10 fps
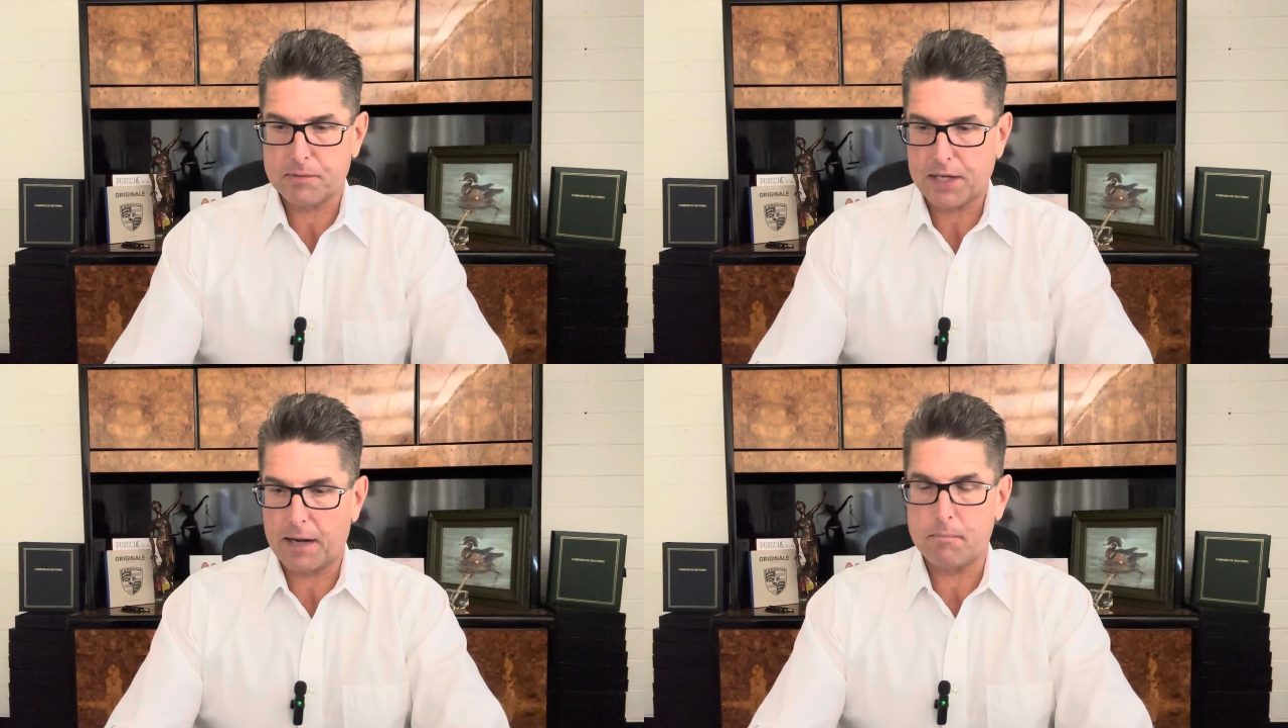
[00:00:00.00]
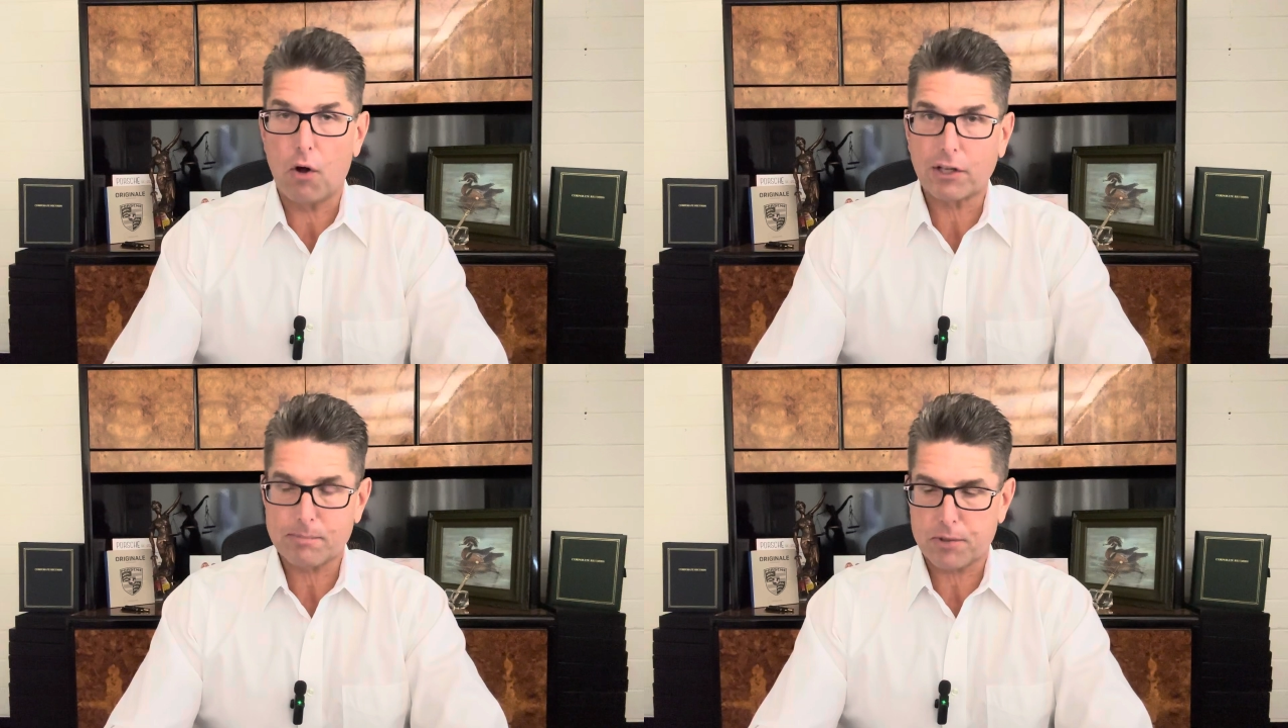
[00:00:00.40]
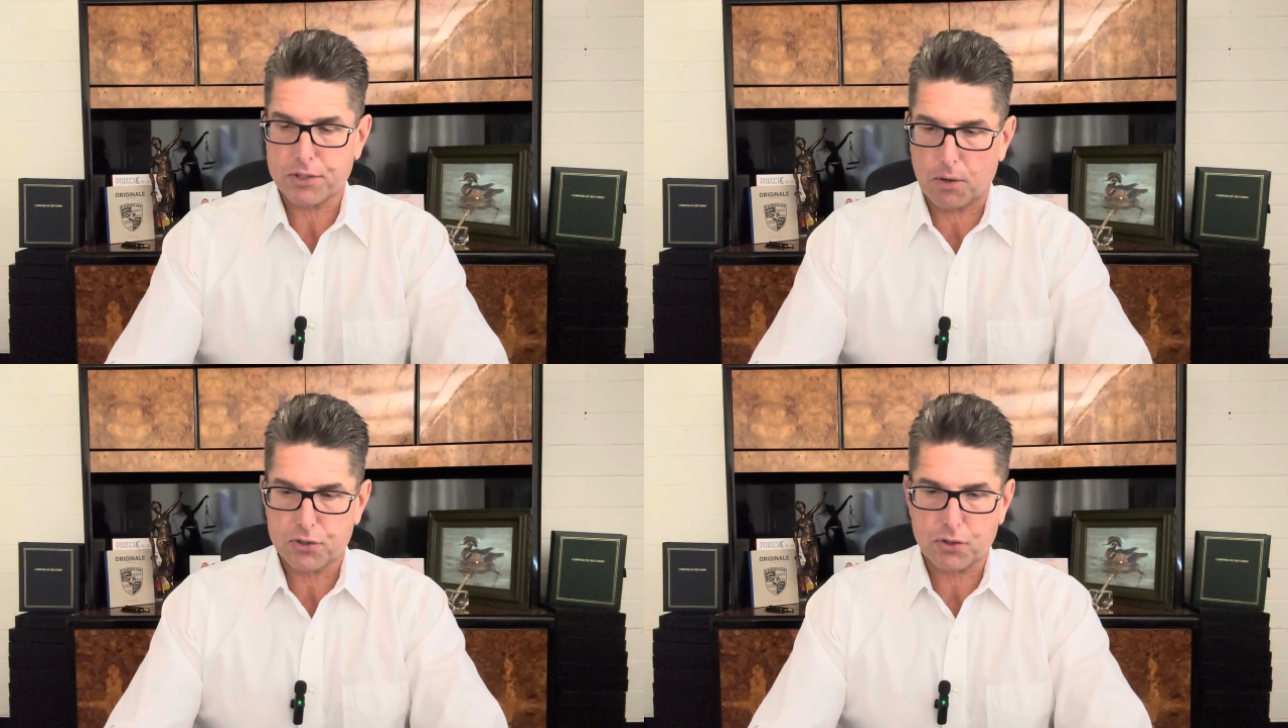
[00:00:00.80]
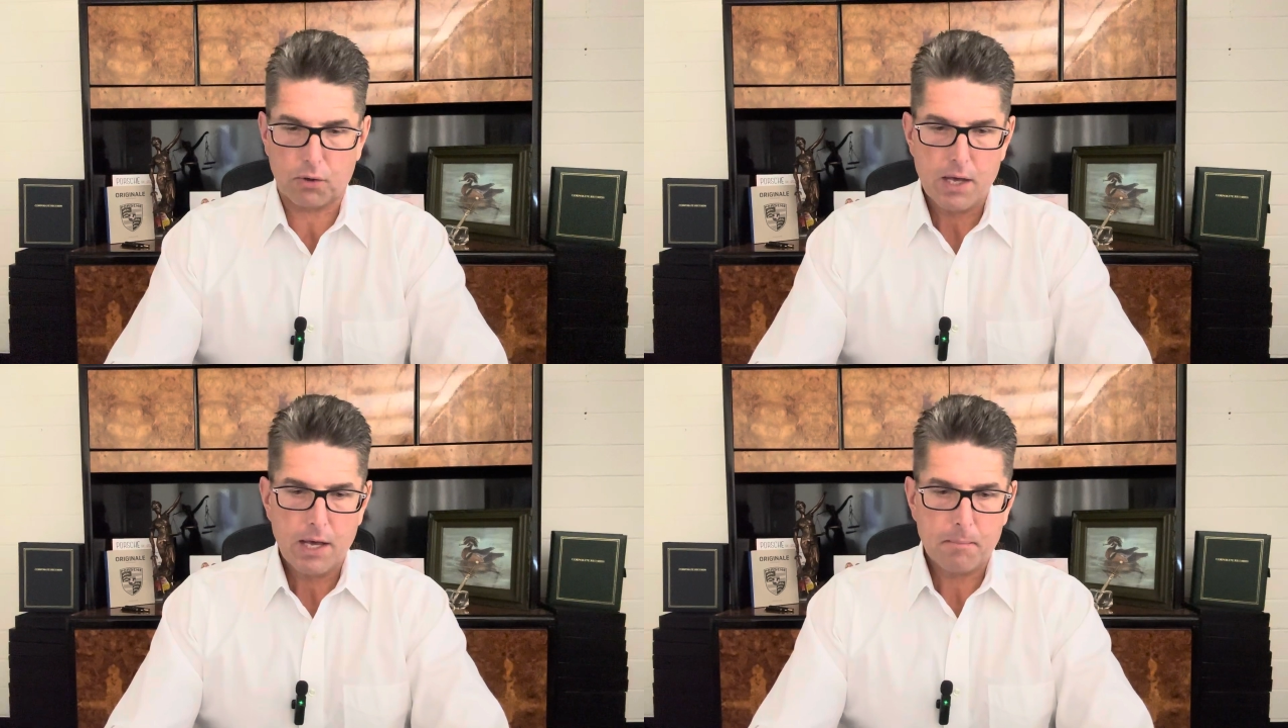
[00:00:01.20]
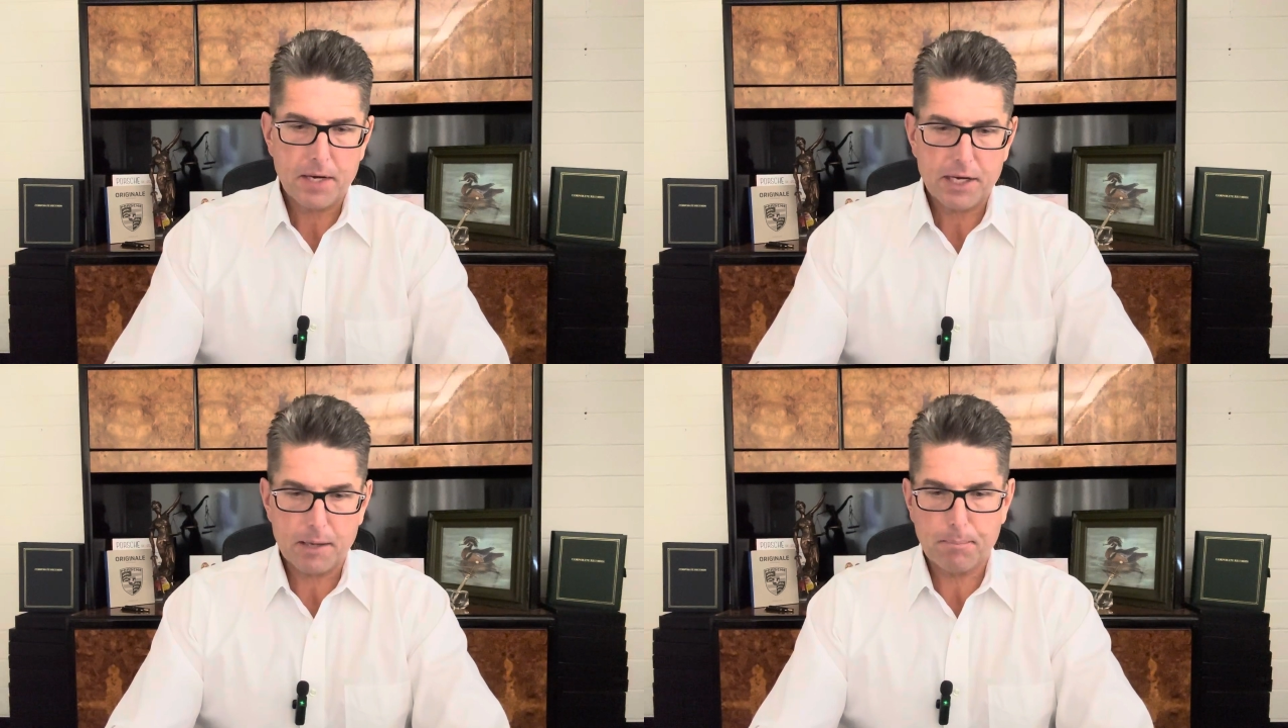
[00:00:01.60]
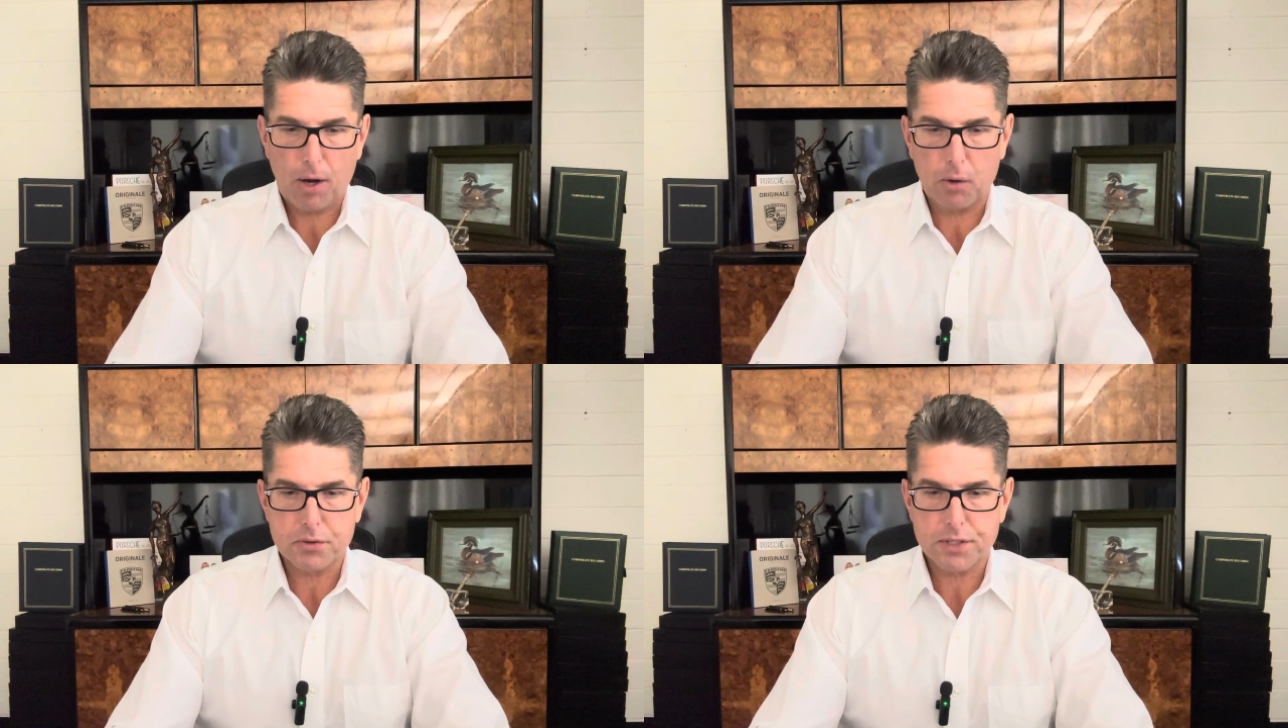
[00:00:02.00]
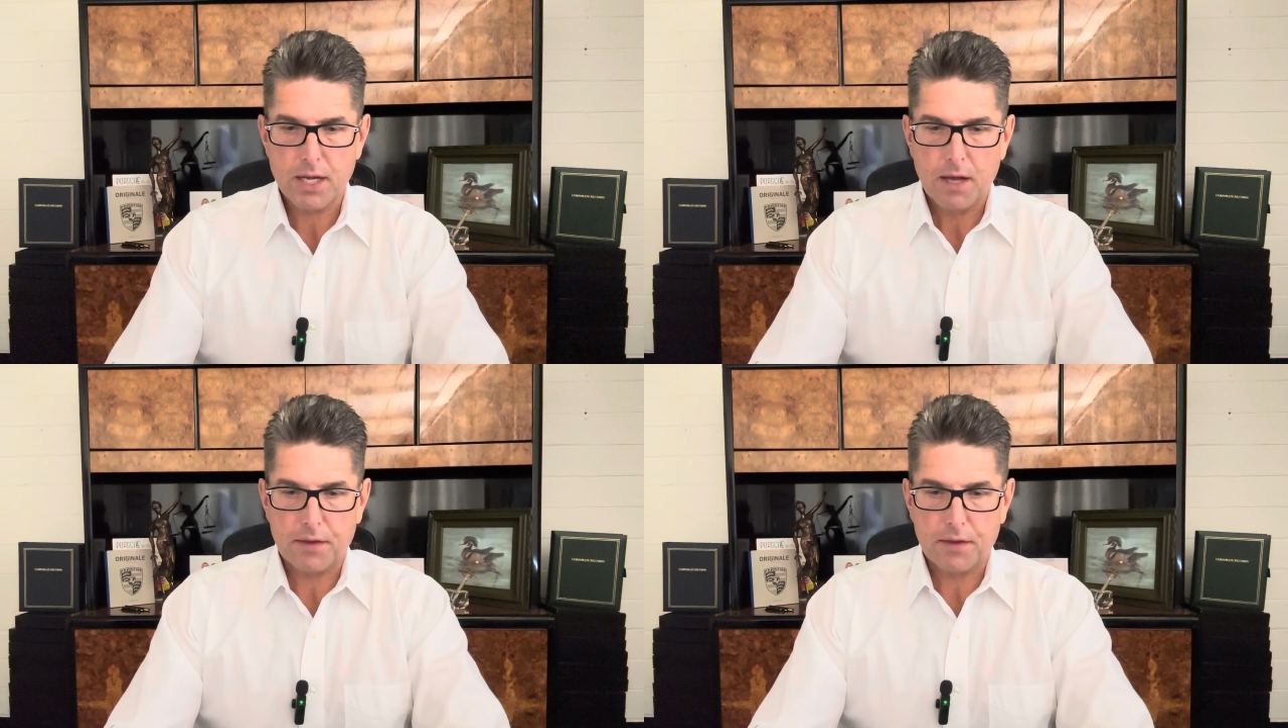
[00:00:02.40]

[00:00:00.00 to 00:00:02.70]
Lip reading: said in multiple social media posts